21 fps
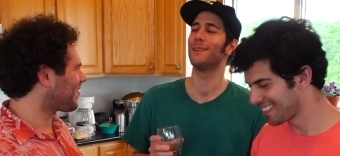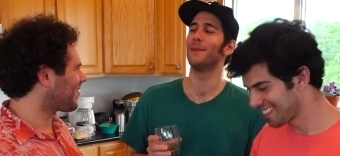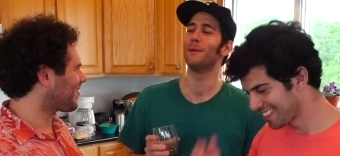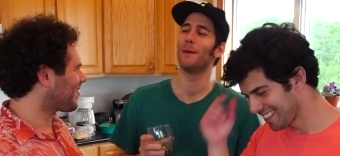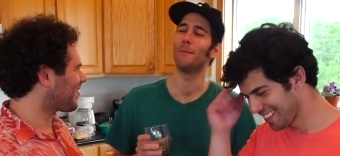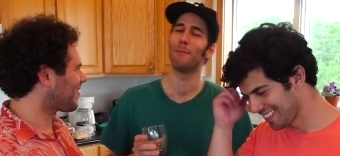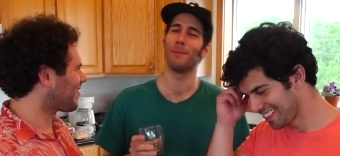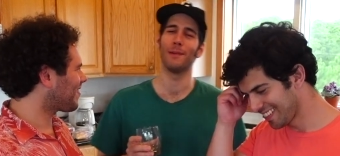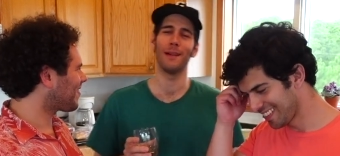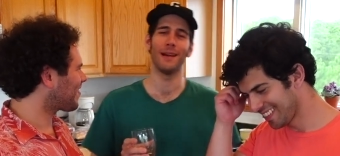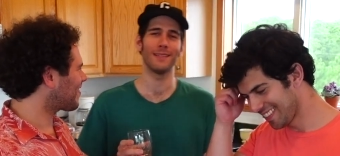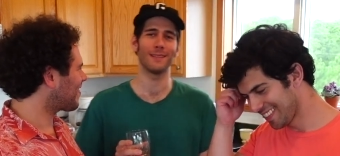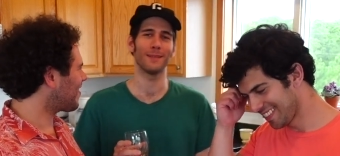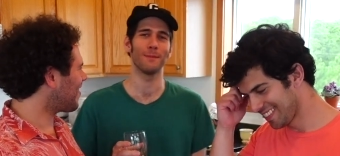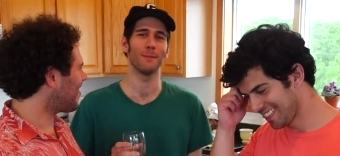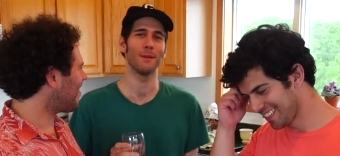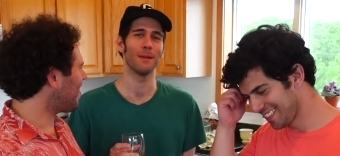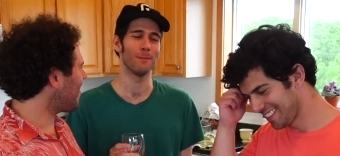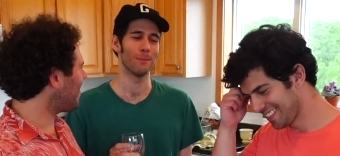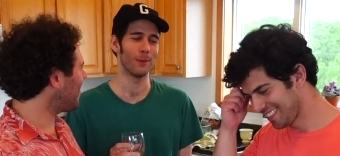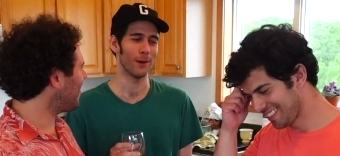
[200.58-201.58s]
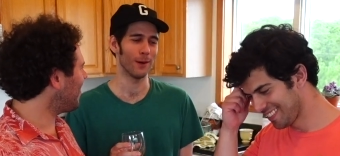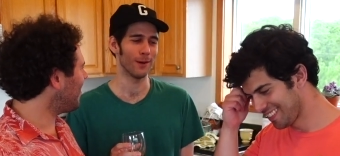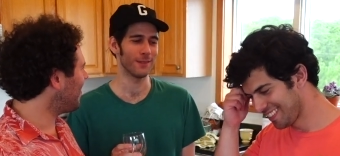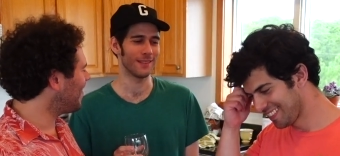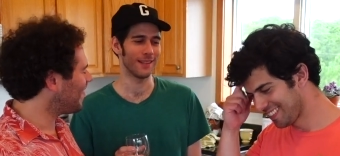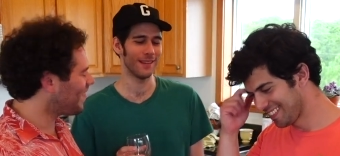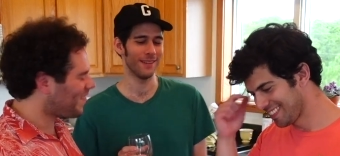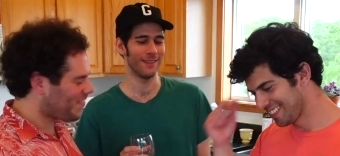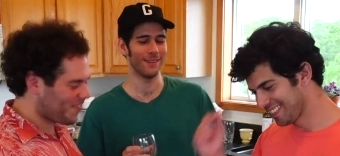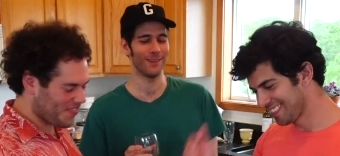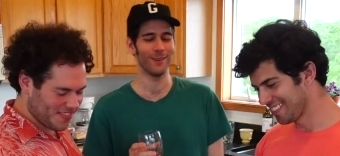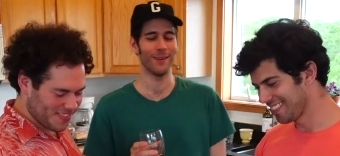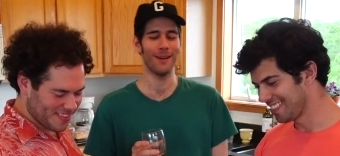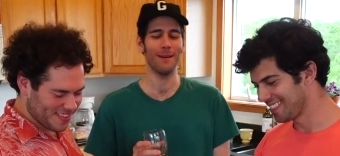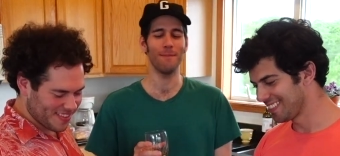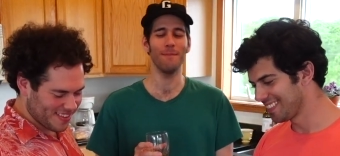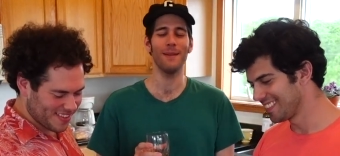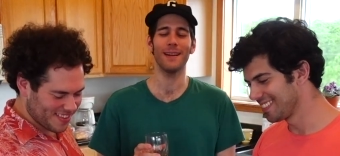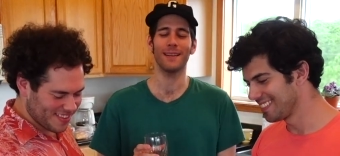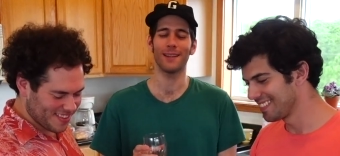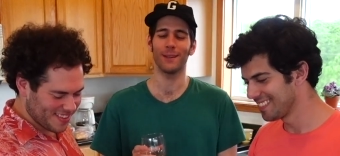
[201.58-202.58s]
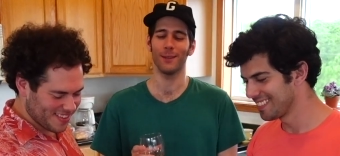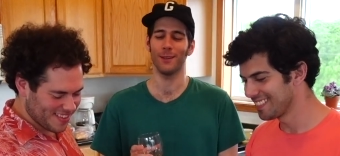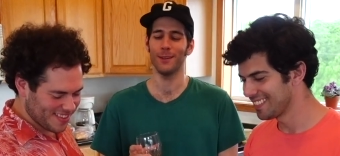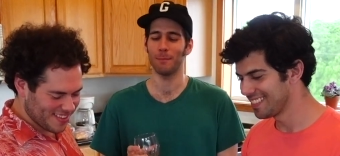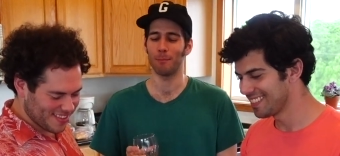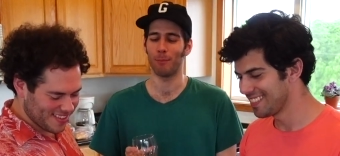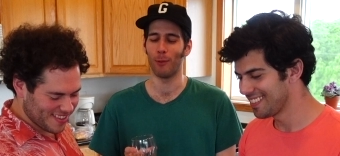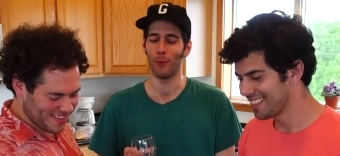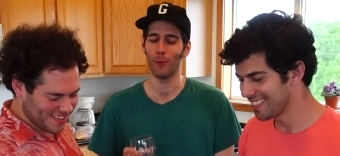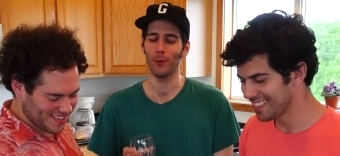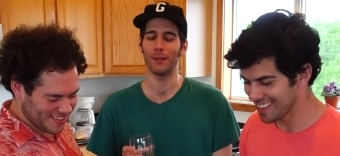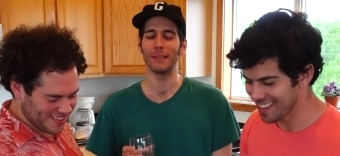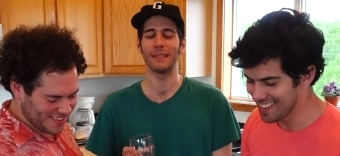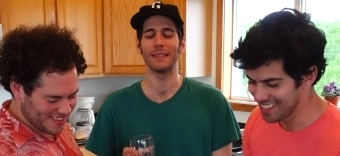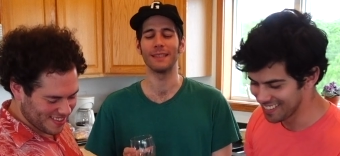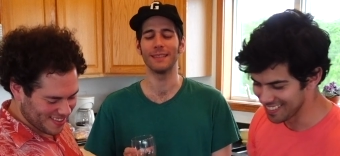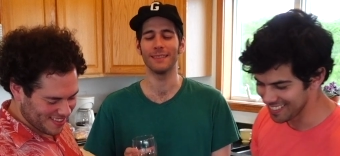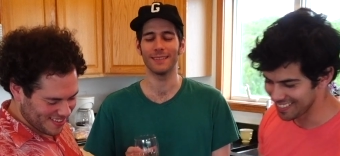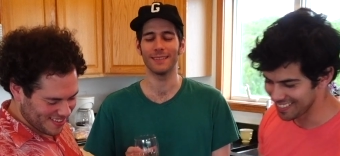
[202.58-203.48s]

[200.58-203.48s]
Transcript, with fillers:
Speaker 1: applies to be a bartender. I'm not good at pouring.